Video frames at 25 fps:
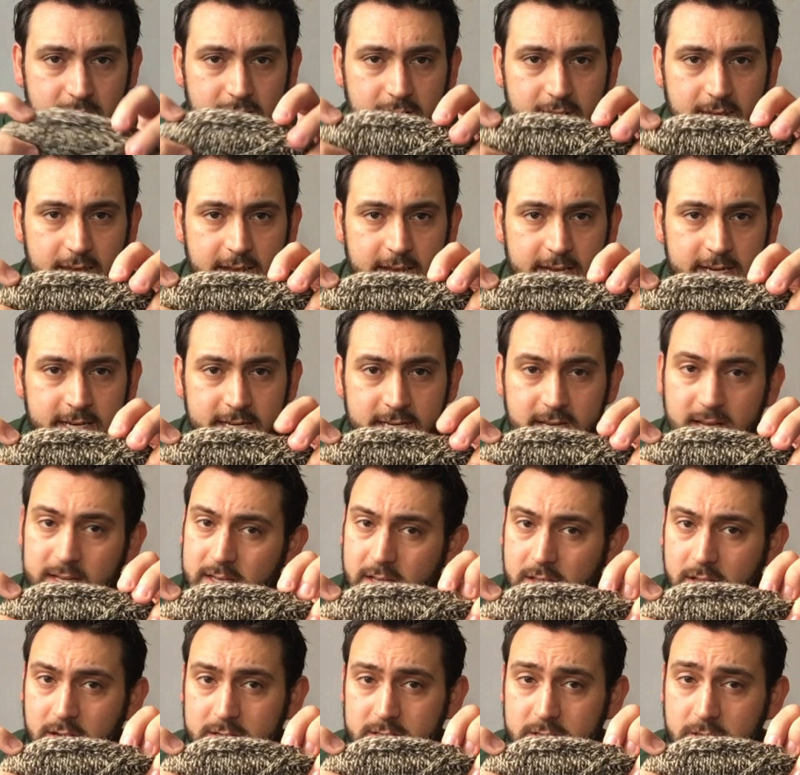And it
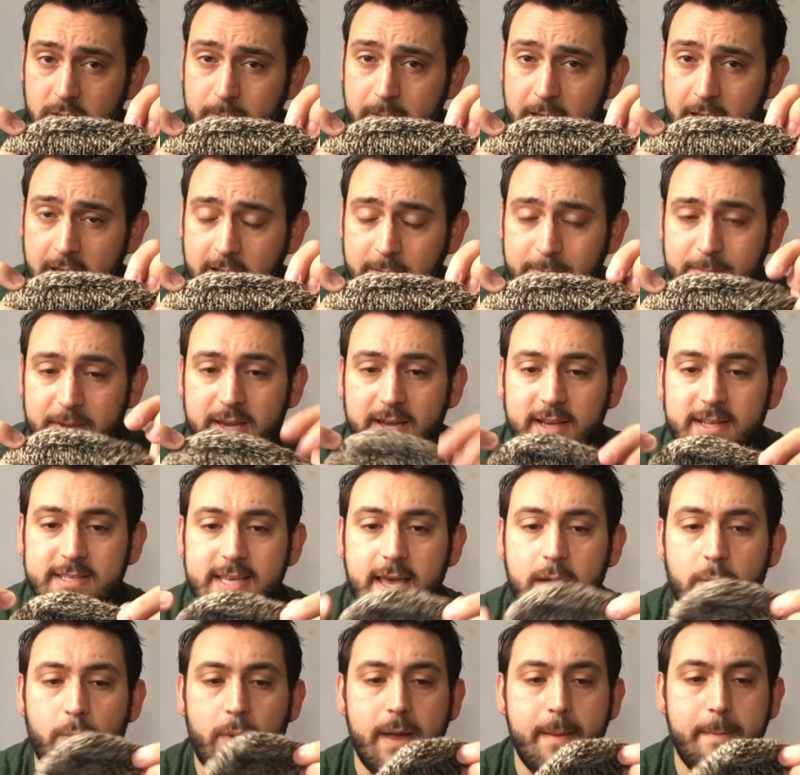doesn't look too bad because
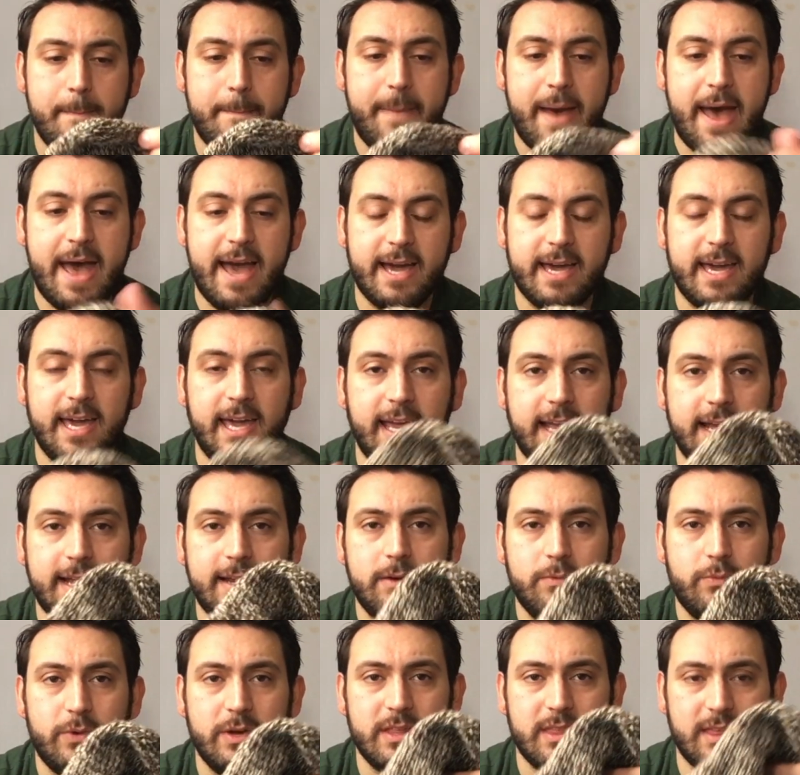I went back
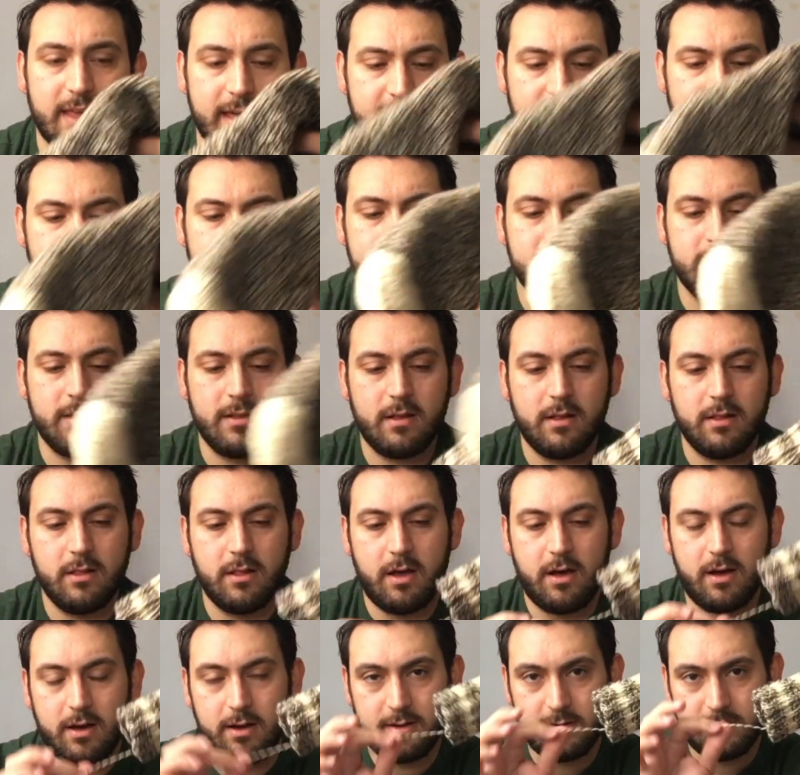in with like a
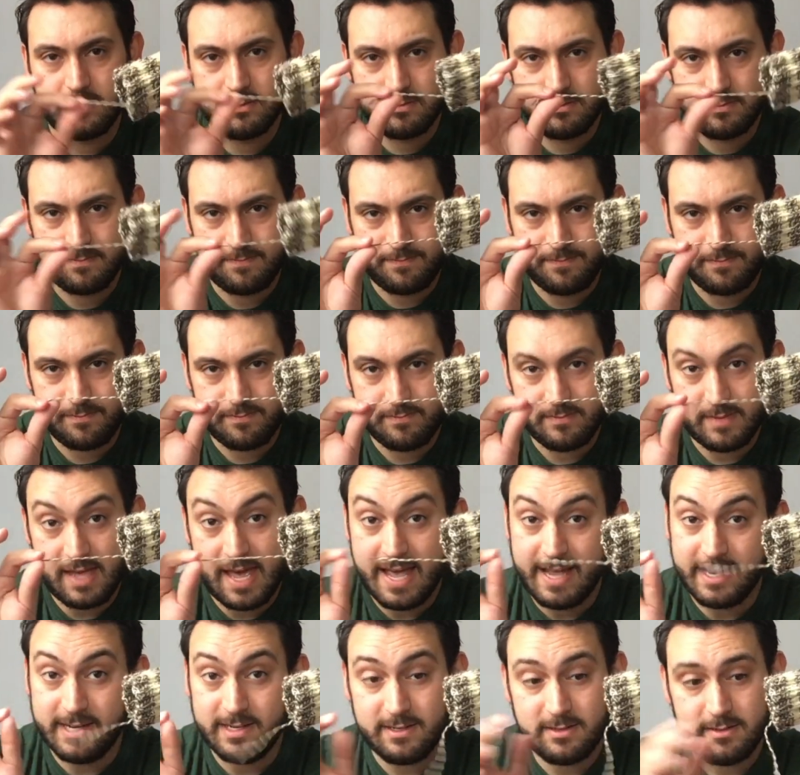long
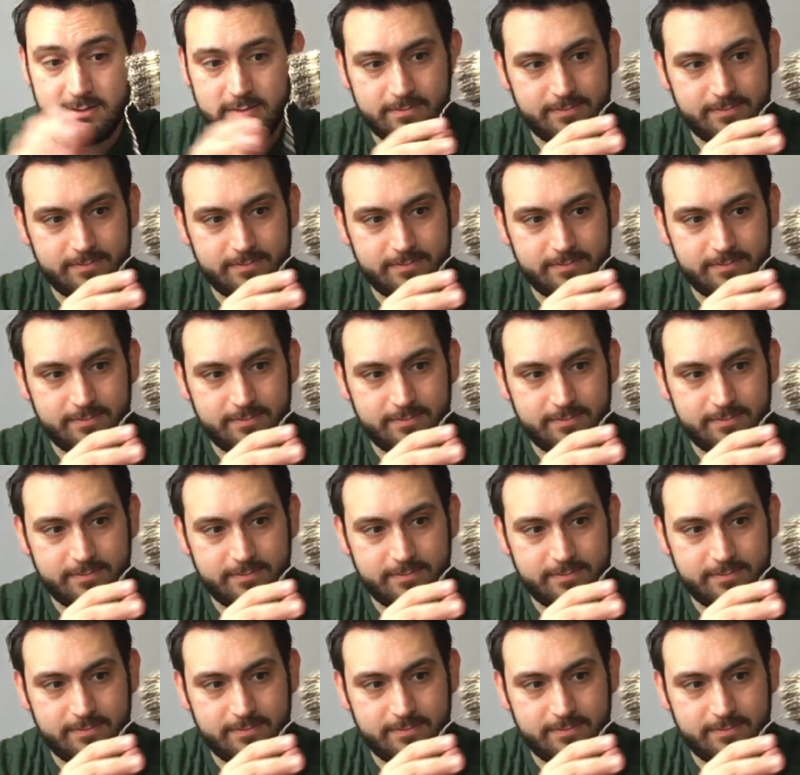end.